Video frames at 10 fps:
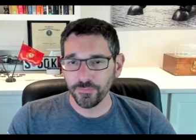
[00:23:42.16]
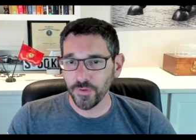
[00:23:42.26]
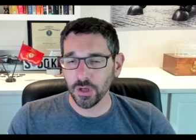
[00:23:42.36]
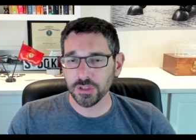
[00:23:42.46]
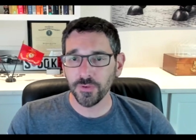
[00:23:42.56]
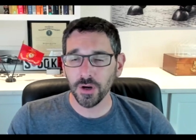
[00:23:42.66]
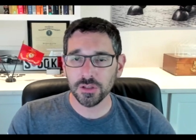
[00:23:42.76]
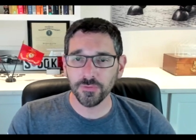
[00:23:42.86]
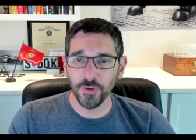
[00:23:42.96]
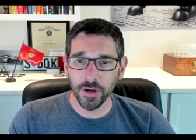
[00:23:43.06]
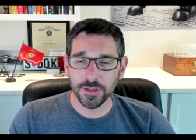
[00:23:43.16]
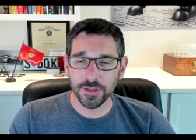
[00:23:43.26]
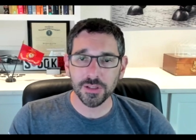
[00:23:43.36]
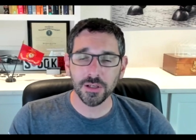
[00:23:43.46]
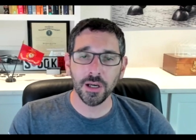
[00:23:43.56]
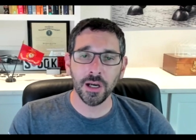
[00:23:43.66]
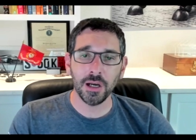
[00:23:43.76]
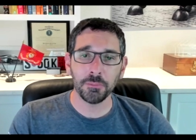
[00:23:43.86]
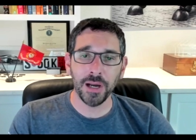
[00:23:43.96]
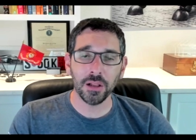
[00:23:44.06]
False, false, false.
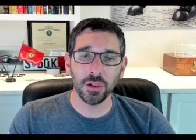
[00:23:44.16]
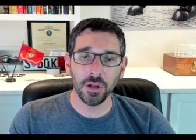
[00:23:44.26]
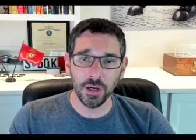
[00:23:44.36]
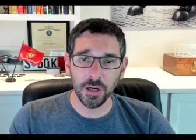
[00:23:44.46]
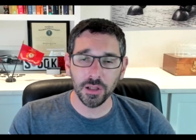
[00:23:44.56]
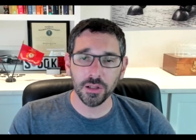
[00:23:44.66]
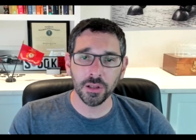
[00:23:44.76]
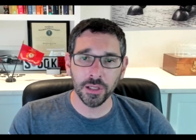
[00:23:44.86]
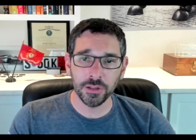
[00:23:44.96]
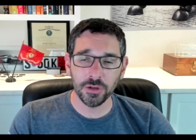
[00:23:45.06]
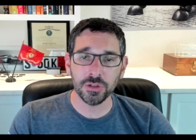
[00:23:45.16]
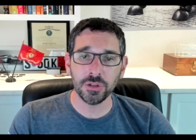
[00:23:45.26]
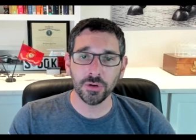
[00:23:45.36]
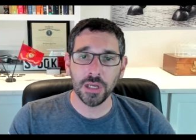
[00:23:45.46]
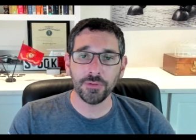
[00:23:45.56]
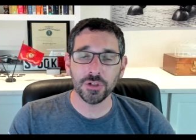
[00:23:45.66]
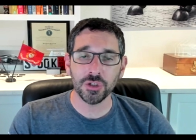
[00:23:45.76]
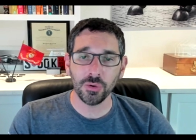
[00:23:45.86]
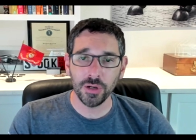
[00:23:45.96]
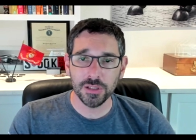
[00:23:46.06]
By law, lenders don't have a
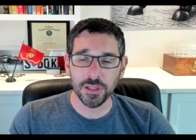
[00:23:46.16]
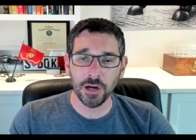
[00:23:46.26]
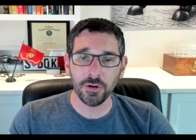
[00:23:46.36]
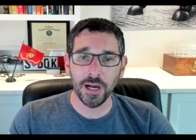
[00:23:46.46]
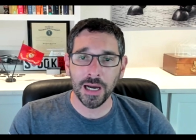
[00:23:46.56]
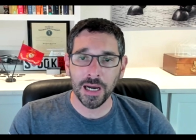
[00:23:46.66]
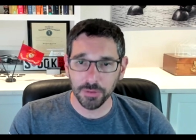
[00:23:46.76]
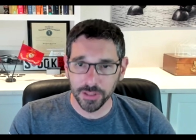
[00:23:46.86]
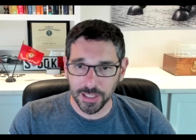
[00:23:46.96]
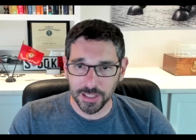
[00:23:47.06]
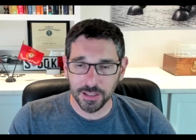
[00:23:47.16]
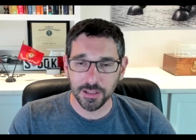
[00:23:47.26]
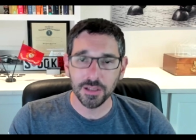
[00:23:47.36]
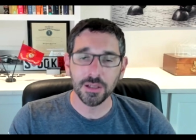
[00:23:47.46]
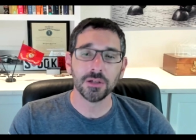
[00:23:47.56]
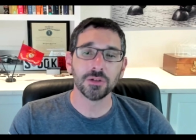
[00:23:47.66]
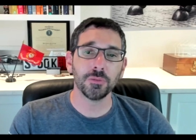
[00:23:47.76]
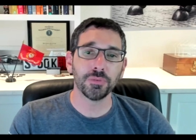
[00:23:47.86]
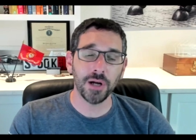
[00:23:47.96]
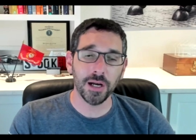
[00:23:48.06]
choice. They are obligated to
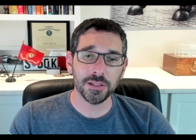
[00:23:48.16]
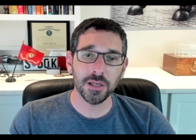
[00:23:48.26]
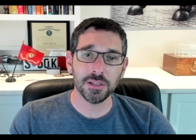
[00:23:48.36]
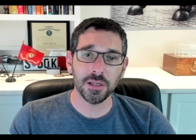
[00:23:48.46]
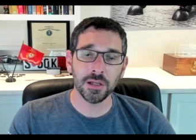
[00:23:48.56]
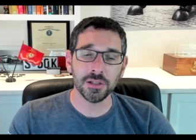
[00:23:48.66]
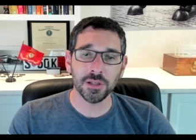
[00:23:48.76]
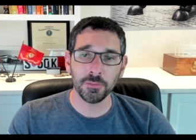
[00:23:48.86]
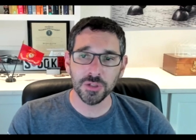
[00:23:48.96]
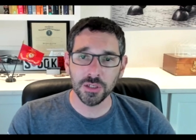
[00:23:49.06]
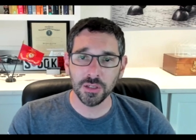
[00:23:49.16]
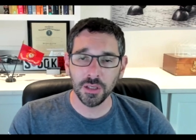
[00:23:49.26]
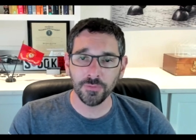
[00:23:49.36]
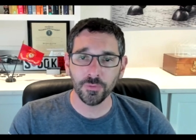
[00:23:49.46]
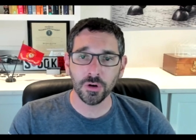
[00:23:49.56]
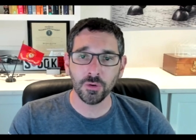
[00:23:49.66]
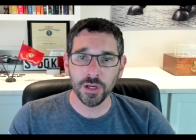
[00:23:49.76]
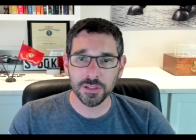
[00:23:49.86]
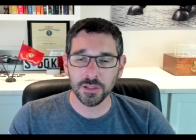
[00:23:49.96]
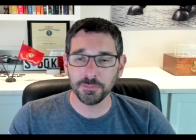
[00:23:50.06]
process an assumption if
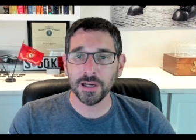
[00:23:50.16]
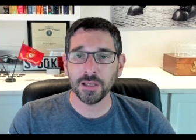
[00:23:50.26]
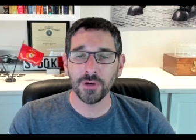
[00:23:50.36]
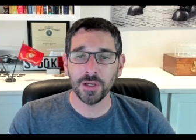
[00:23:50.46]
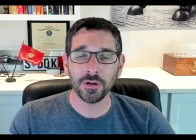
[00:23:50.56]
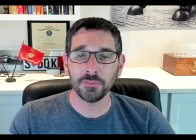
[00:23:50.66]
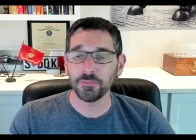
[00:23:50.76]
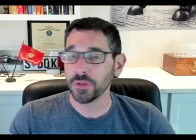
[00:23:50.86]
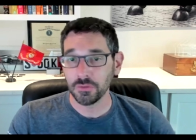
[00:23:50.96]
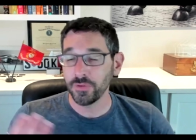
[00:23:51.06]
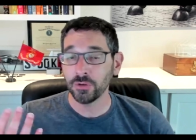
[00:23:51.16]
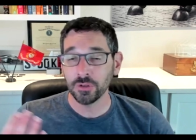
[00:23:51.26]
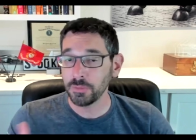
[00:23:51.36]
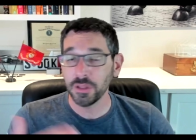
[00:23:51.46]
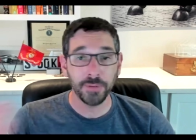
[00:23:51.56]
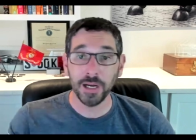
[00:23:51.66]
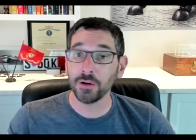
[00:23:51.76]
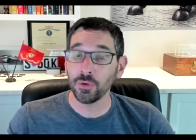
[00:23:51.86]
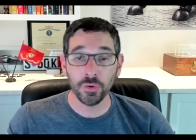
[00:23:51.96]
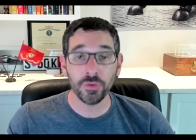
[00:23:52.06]
requested by a veteran. Veteran could be the
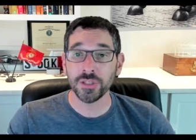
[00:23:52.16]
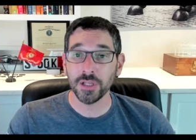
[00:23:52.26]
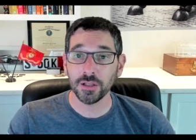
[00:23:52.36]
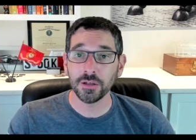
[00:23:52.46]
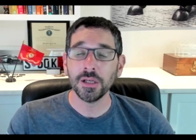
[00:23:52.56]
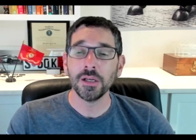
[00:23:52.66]
buyer or the seller.